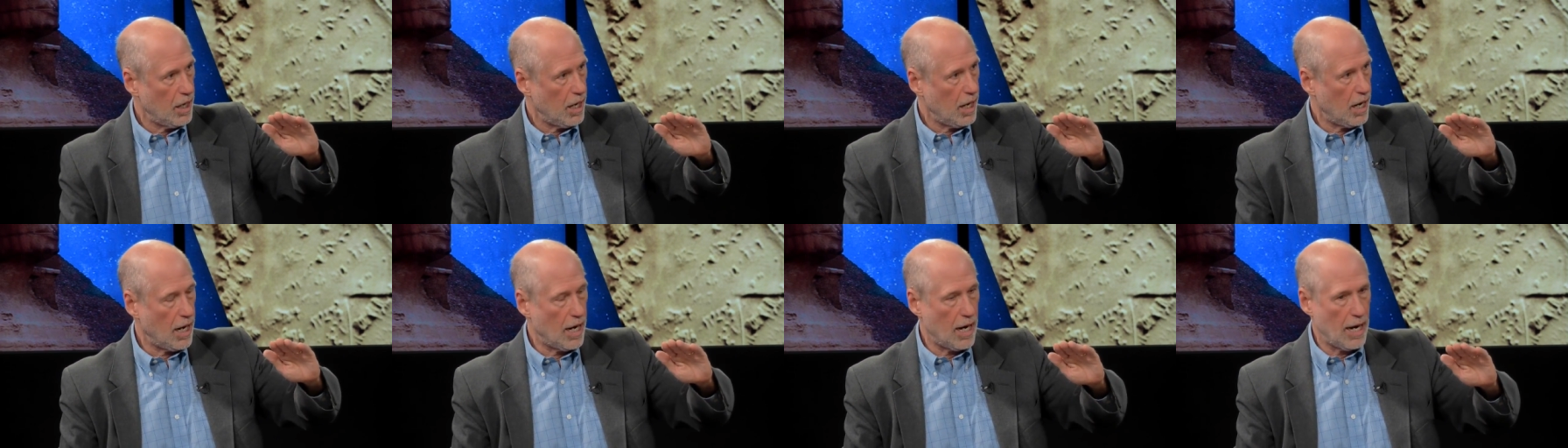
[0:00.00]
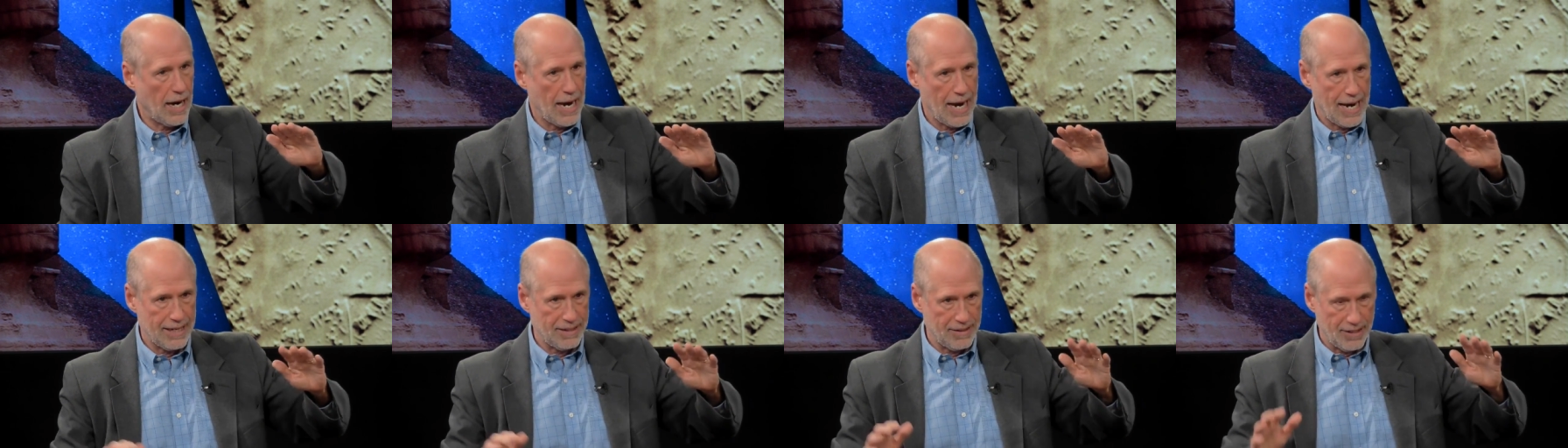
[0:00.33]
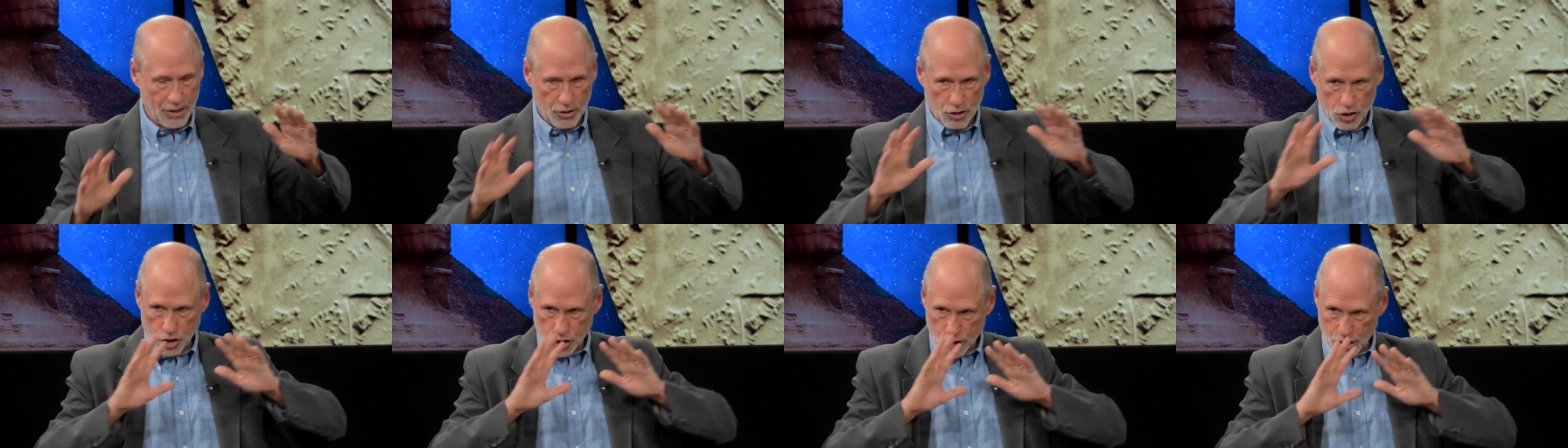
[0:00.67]
Uh, and
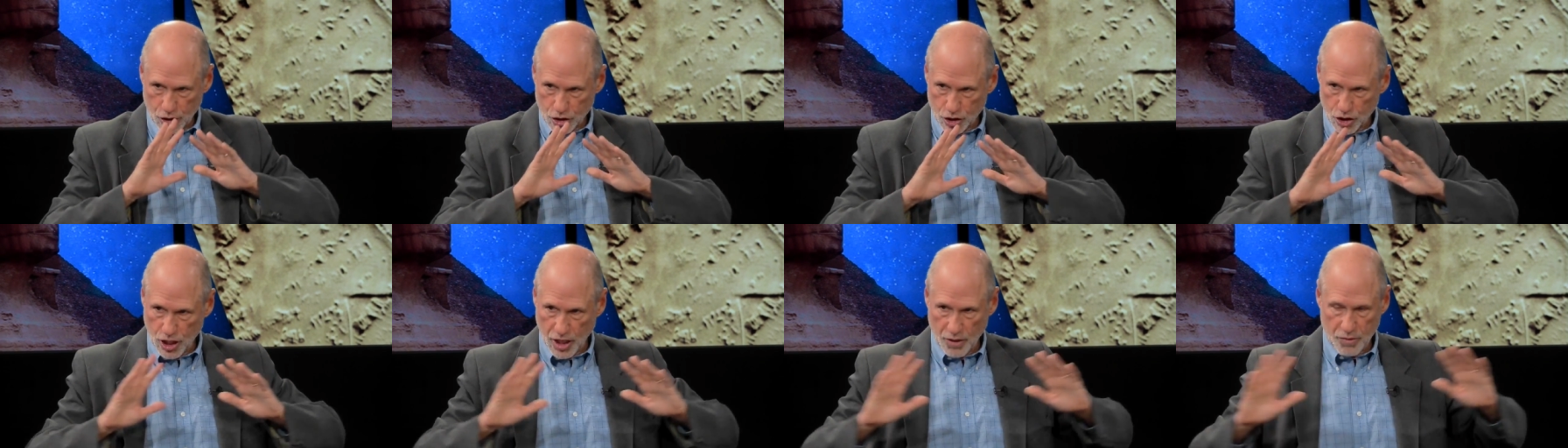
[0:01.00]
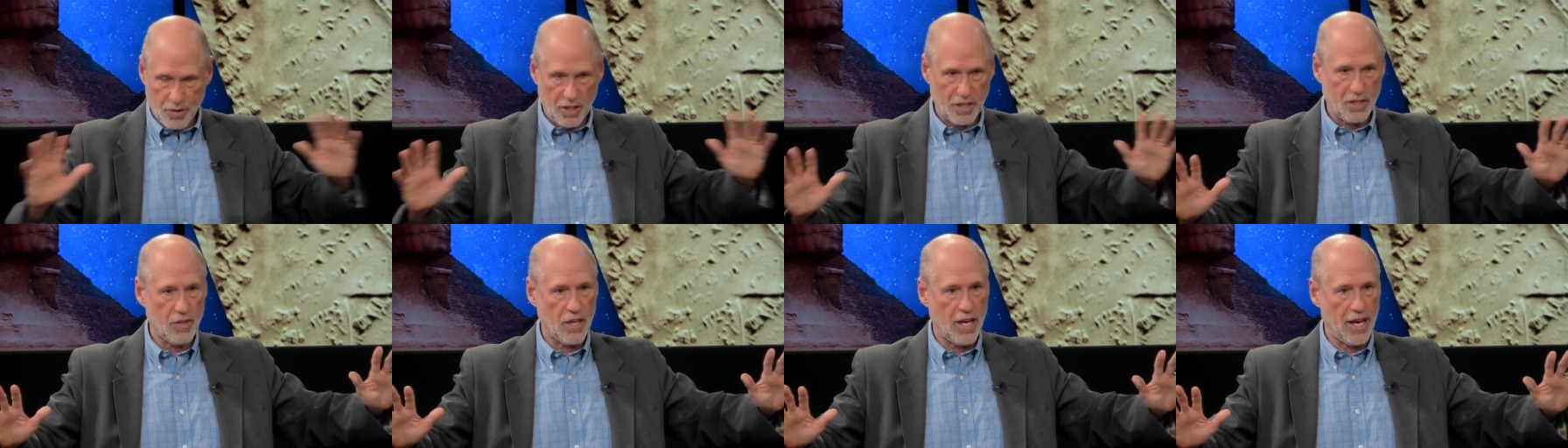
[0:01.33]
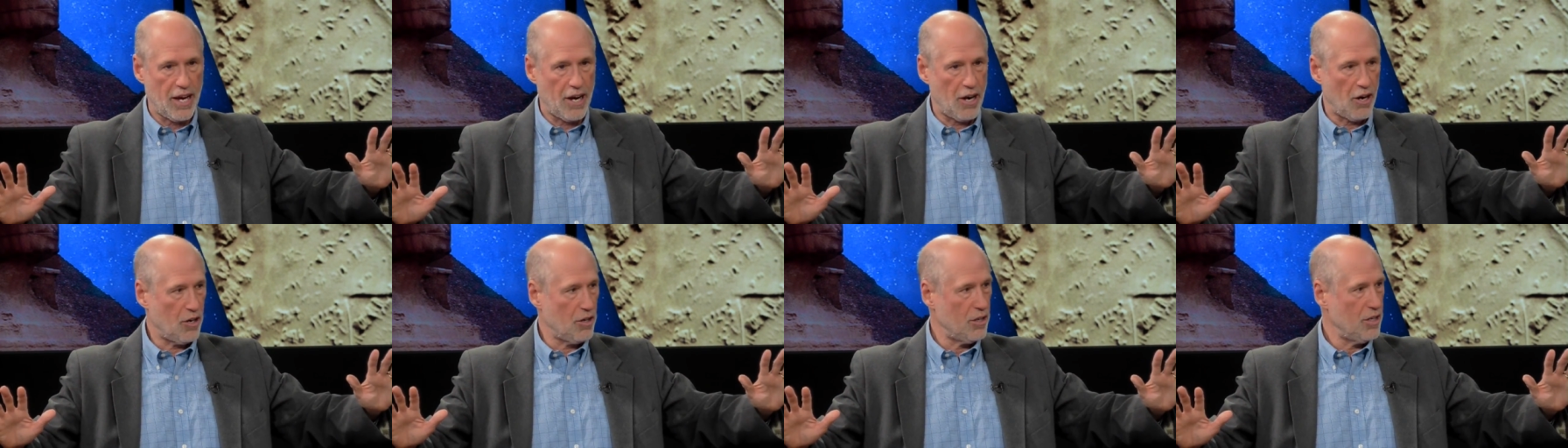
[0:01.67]
there's, there's nothing
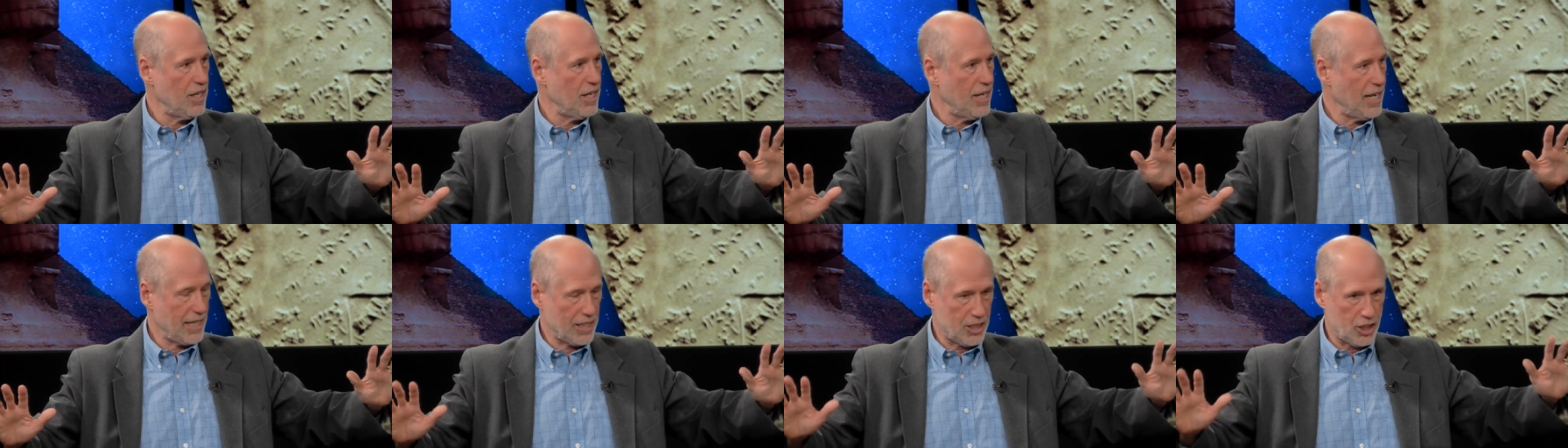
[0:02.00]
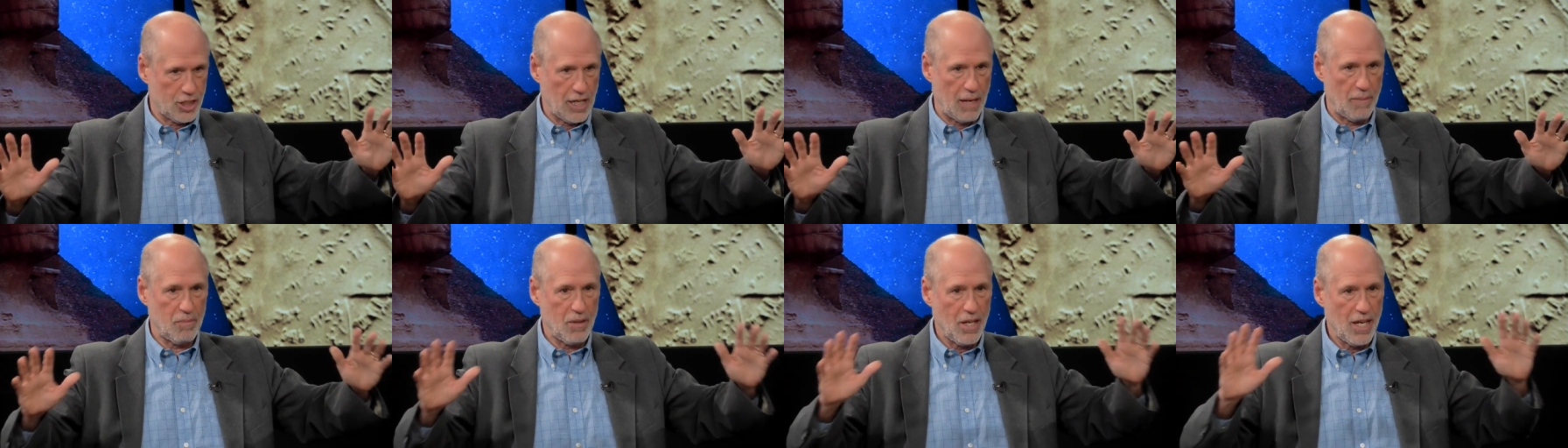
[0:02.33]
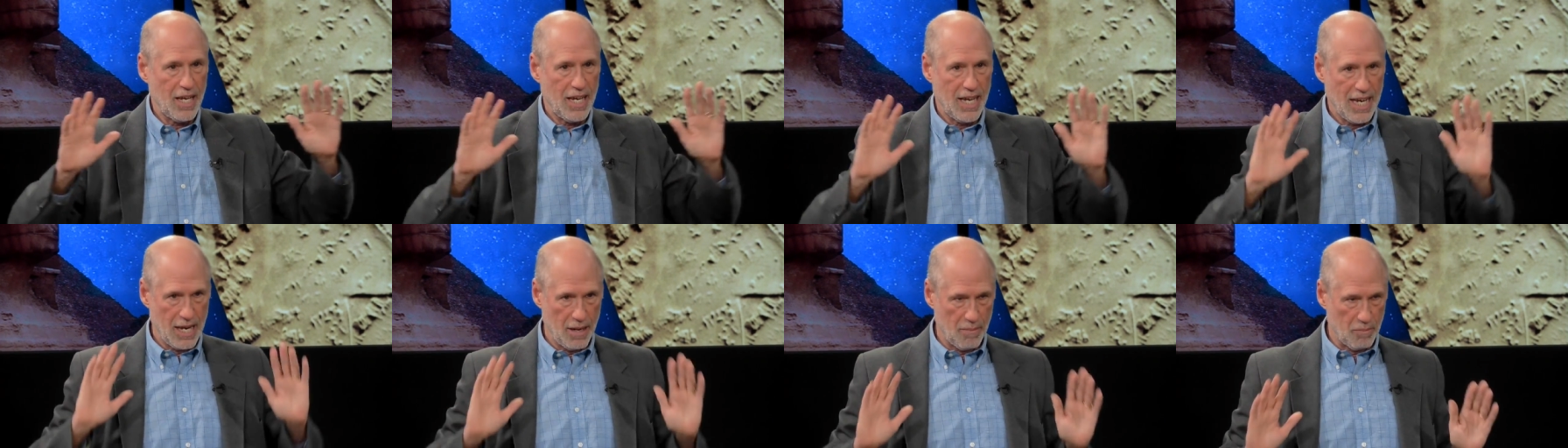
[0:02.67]
there except
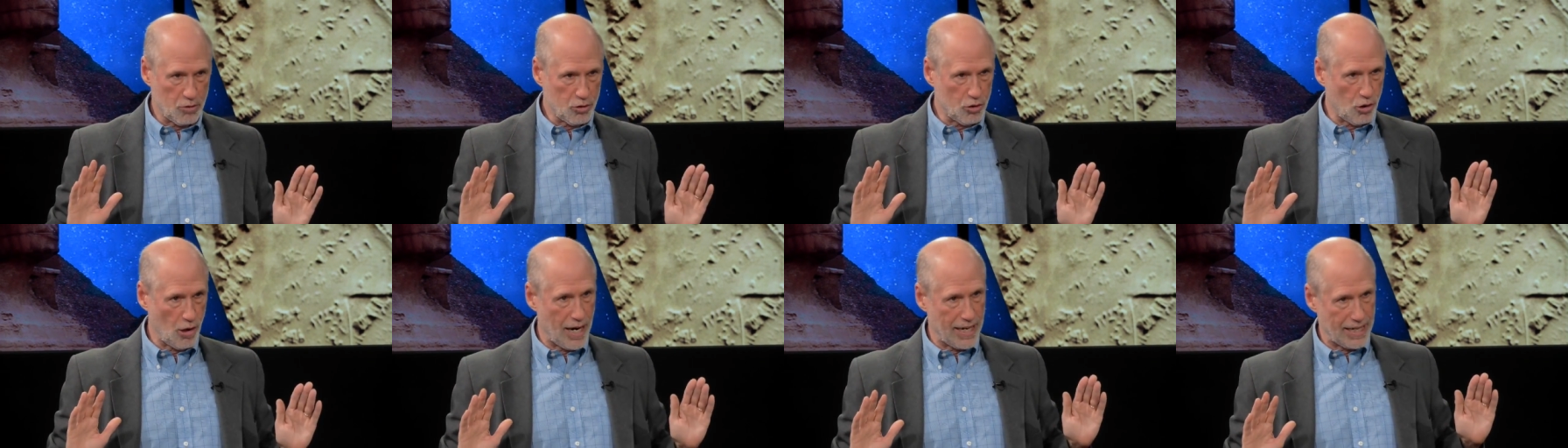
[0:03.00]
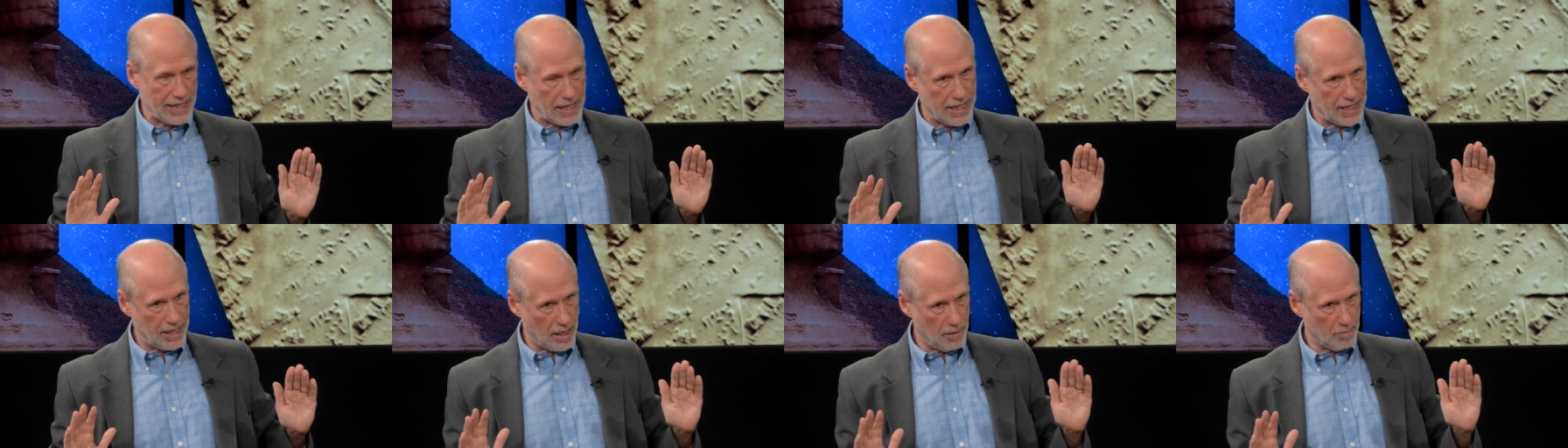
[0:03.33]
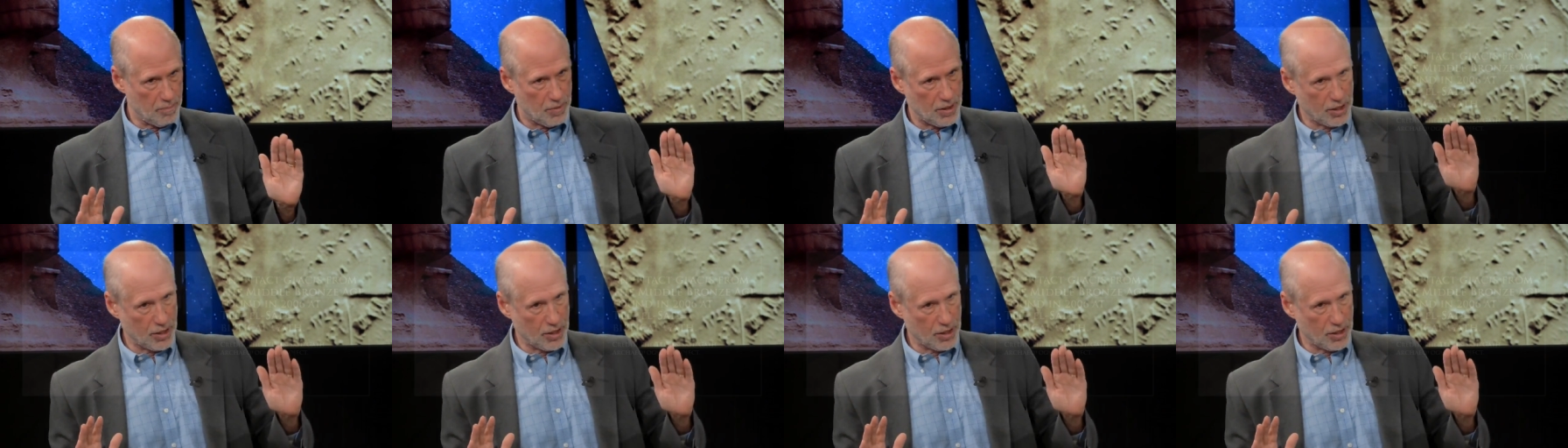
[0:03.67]
him trying to get up